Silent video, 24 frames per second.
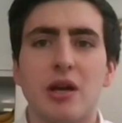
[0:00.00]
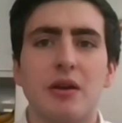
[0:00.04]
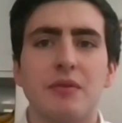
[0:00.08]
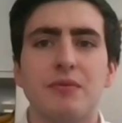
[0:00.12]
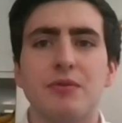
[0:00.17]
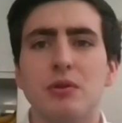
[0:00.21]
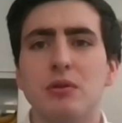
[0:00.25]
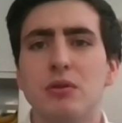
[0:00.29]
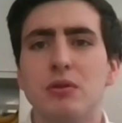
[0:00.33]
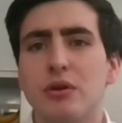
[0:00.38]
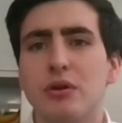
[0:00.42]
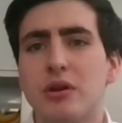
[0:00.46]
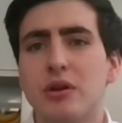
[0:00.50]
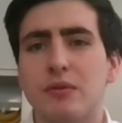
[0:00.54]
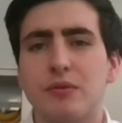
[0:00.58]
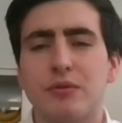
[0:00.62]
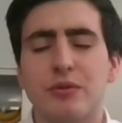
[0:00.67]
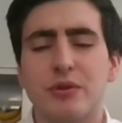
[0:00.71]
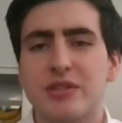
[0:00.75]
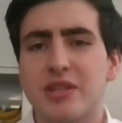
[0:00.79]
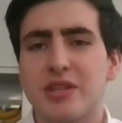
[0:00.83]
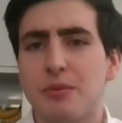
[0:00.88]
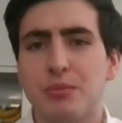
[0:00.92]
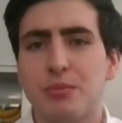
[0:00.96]
If you look at, for
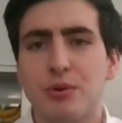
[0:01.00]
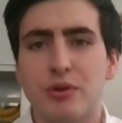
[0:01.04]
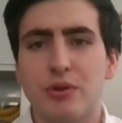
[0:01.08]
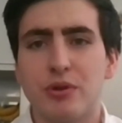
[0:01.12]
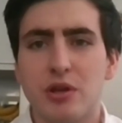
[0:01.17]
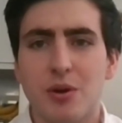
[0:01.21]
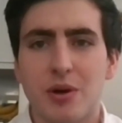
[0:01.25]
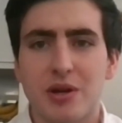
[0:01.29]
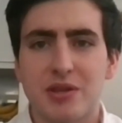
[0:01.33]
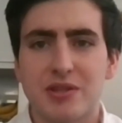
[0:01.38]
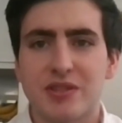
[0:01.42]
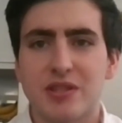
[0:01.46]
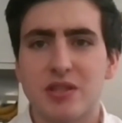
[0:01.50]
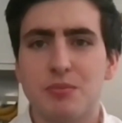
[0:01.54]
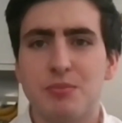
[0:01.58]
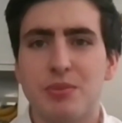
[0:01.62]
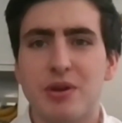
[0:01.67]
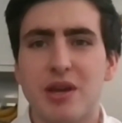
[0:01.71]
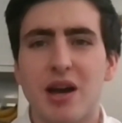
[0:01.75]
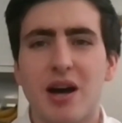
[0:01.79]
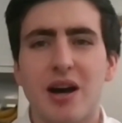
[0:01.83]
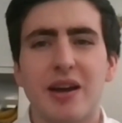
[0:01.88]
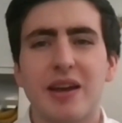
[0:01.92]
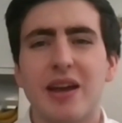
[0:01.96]
example, the US
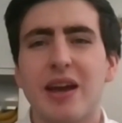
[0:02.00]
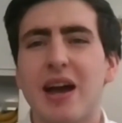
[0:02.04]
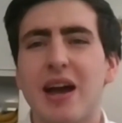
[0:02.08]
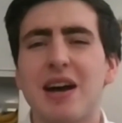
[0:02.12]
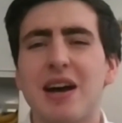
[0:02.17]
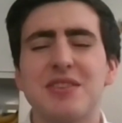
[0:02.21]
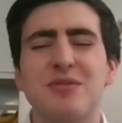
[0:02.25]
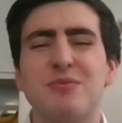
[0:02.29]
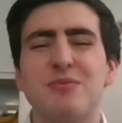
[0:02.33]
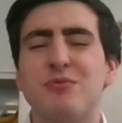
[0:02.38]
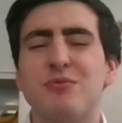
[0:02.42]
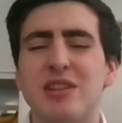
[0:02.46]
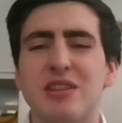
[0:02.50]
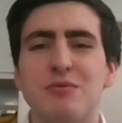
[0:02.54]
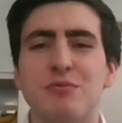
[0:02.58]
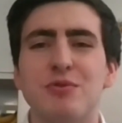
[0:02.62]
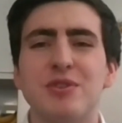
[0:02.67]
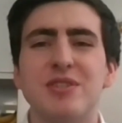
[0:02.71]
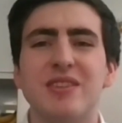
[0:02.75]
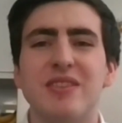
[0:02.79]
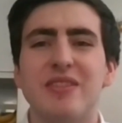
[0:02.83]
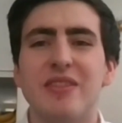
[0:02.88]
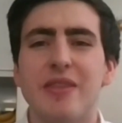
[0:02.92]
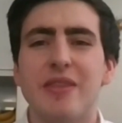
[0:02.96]
CPI, it hasn't really
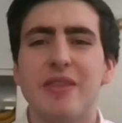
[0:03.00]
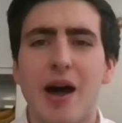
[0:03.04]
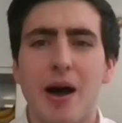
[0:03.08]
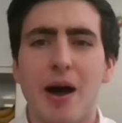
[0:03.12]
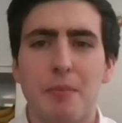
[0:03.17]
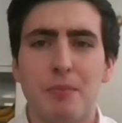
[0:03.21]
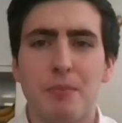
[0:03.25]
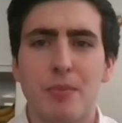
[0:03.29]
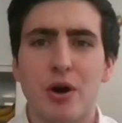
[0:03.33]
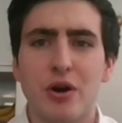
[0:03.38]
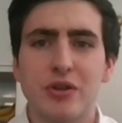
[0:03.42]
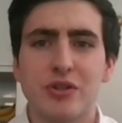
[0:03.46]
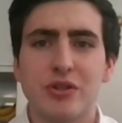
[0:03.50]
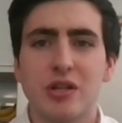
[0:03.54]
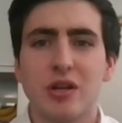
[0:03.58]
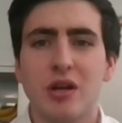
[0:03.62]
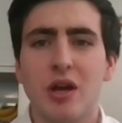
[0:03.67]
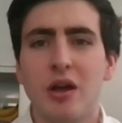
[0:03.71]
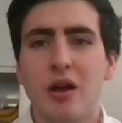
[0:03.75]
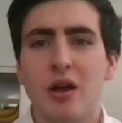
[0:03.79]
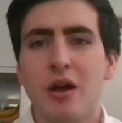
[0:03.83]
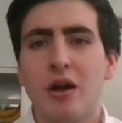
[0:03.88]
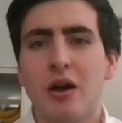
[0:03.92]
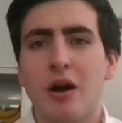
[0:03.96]
risen that much.
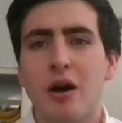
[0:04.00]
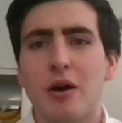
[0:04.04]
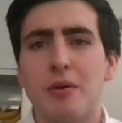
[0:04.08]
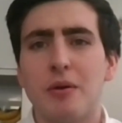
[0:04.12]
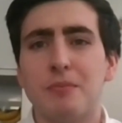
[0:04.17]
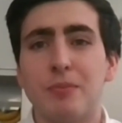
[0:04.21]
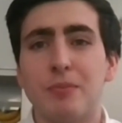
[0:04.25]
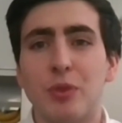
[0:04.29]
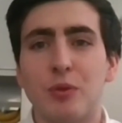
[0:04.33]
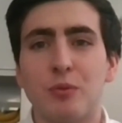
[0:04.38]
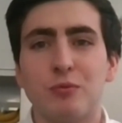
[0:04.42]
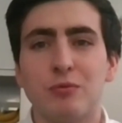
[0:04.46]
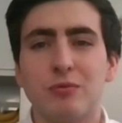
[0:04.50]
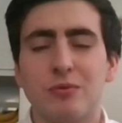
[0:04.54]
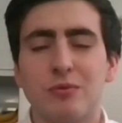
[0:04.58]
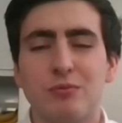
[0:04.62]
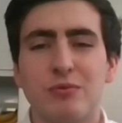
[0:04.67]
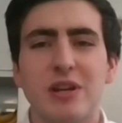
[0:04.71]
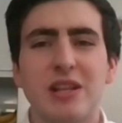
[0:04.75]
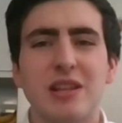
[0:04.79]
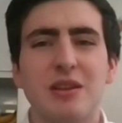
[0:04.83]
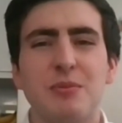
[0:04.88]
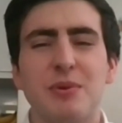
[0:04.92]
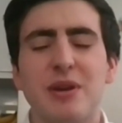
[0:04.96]

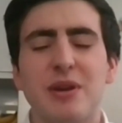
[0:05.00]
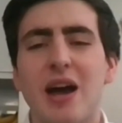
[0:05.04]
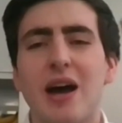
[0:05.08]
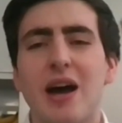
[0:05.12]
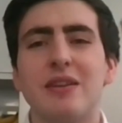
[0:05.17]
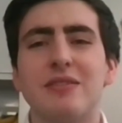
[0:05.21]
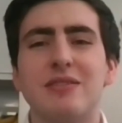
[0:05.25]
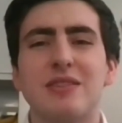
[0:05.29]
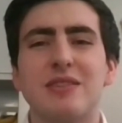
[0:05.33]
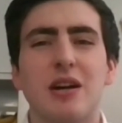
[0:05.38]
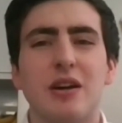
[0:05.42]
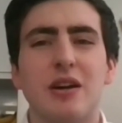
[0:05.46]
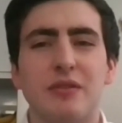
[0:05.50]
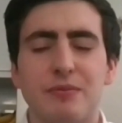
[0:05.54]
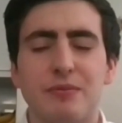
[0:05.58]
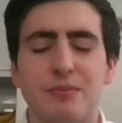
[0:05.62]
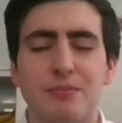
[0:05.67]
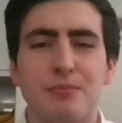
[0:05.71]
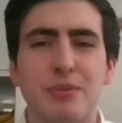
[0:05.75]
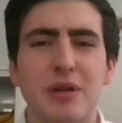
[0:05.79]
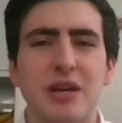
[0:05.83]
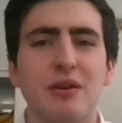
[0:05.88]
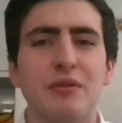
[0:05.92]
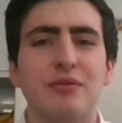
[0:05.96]
Really, we had kind of
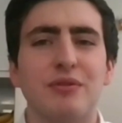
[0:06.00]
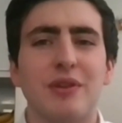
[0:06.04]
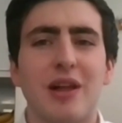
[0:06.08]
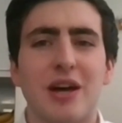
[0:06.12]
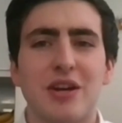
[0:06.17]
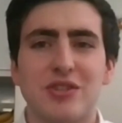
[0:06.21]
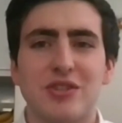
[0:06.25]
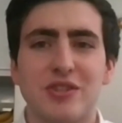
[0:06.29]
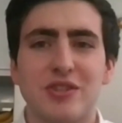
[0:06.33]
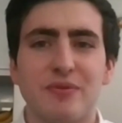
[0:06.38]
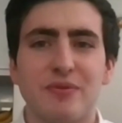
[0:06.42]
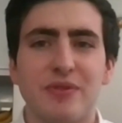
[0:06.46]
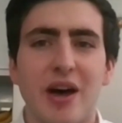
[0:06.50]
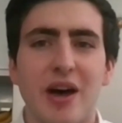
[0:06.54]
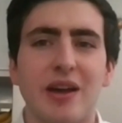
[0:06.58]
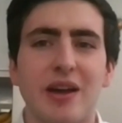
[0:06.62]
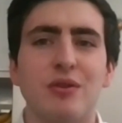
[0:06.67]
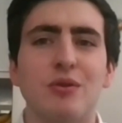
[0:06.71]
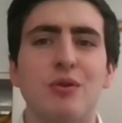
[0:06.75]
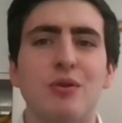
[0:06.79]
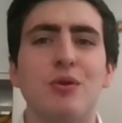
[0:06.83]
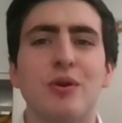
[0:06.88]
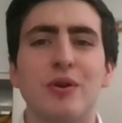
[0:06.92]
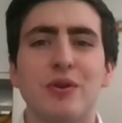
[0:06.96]
bigger flashes of that in
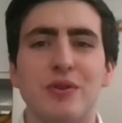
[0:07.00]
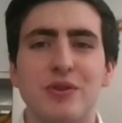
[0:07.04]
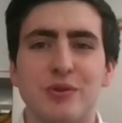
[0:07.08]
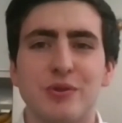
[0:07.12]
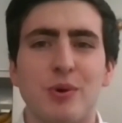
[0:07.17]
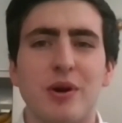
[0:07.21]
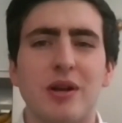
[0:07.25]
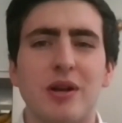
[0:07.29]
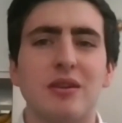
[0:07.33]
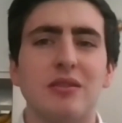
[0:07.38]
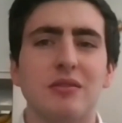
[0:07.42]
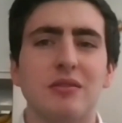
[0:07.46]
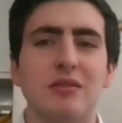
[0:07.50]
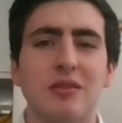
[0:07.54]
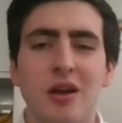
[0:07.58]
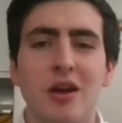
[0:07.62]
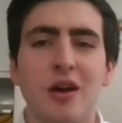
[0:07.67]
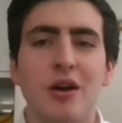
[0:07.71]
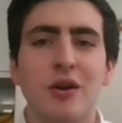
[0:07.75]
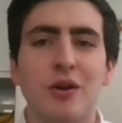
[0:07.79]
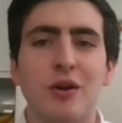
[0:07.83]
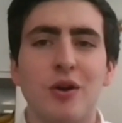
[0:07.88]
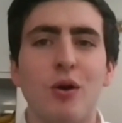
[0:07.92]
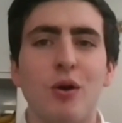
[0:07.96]
August when
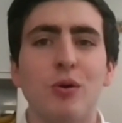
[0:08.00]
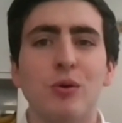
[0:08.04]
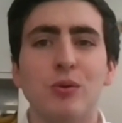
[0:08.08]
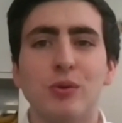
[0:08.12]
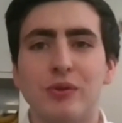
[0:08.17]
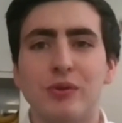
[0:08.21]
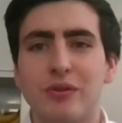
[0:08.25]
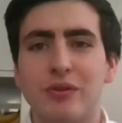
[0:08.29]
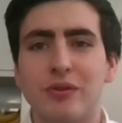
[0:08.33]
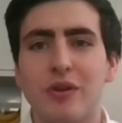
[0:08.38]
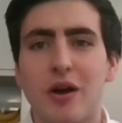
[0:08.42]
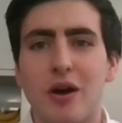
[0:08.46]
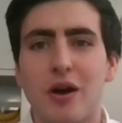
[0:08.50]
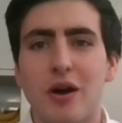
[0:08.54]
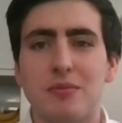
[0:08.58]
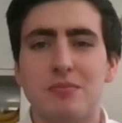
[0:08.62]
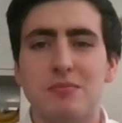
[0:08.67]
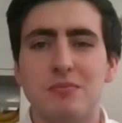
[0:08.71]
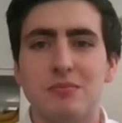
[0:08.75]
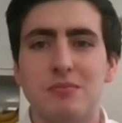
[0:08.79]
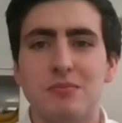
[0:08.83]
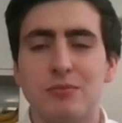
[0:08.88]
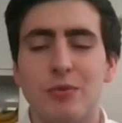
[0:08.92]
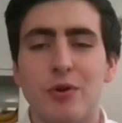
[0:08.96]
gold
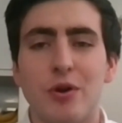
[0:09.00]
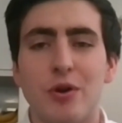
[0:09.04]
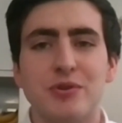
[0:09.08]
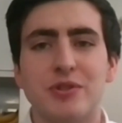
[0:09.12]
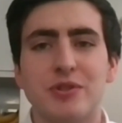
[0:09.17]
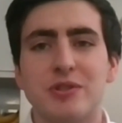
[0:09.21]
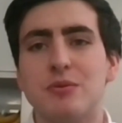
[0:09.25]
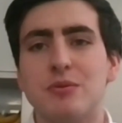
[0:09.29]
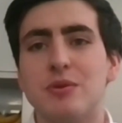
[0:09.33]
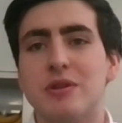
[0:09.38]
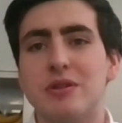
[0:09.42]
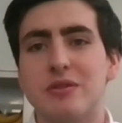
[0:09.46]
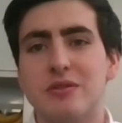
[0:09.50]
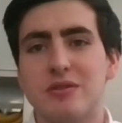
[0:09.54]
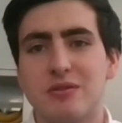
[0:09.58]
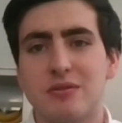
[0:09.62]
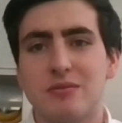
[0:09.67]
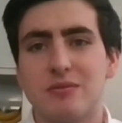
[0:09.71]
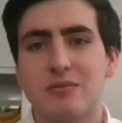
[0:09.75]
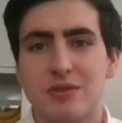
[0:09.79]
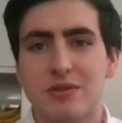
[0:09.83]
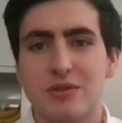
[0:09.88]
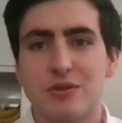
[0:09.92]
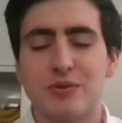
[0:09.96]
rose to
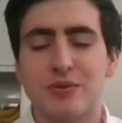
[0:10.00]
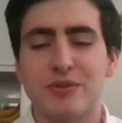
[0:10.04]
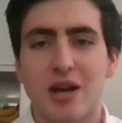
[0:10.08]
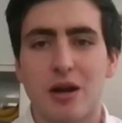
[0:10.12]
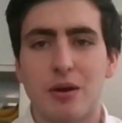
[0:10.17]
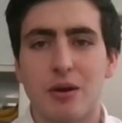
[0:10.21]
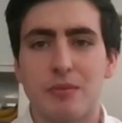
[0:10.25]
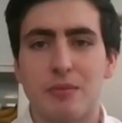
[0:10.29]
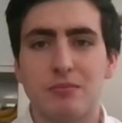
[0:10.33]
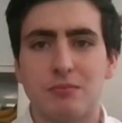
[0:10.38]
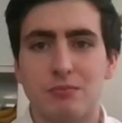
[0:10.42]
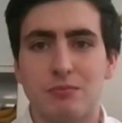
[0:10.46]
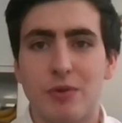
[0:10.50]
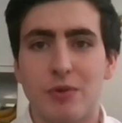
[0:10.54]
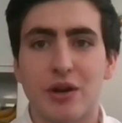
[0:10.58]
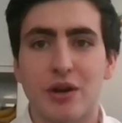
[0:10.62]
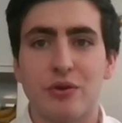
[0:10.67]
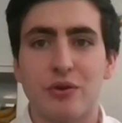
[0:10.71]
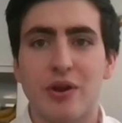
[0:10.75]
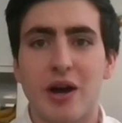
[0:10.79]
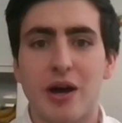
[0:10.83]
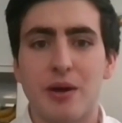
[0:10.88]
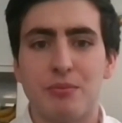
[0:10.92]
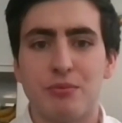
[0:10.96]
its all-time
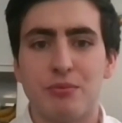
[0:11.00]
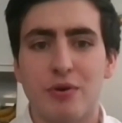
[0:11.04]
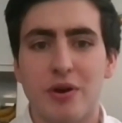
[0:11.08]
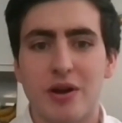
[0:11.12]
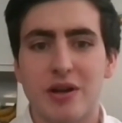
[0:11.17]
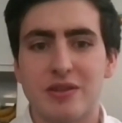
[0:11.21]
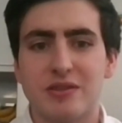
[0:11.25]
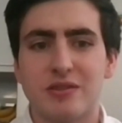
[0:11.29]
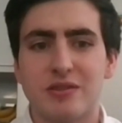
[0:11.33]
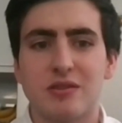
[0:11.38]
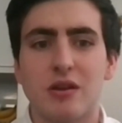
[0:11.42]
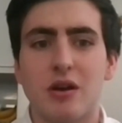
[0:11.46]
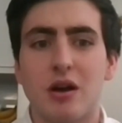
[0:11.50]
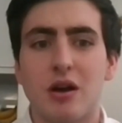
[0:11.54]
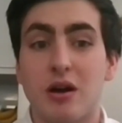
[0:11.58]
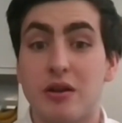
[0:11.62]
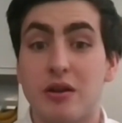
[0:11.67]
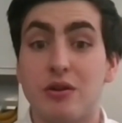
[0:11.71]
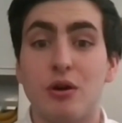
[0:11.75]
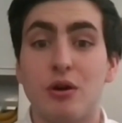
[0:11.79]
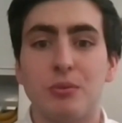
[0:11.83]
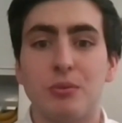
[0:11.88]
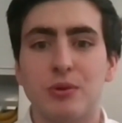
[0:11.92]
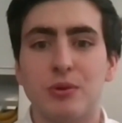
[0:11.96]
record high price,
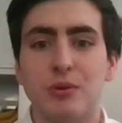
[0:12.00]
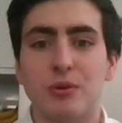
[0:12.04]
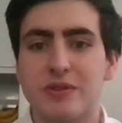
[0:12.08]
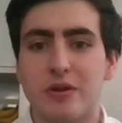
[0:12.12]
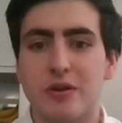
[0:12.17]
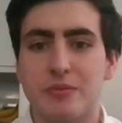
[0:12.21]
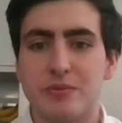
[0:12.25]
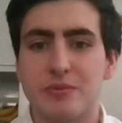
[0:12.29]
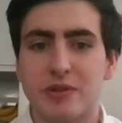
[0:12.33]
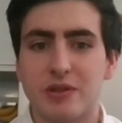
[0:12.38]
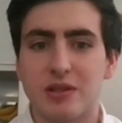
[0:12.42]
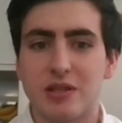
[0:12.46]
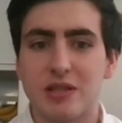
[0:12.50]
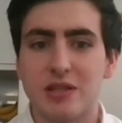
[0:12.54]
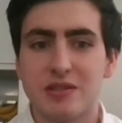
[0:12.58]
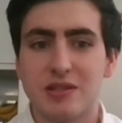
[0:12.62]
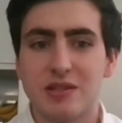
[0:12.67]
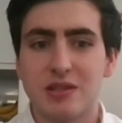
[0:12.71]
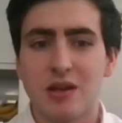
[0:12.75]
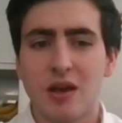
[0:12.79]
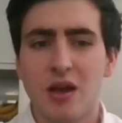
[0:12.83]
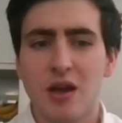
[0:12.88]
in nominal terms at least.